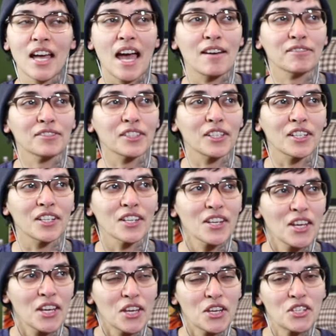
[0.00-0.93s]
after
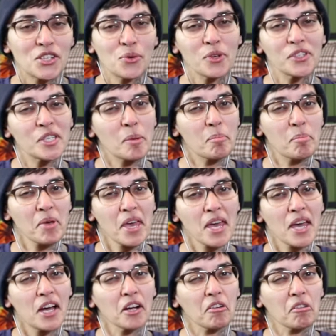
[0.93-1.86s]
she was a
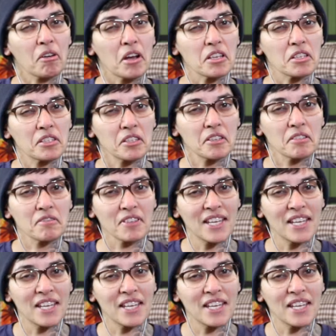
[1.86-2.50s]
bit aggressive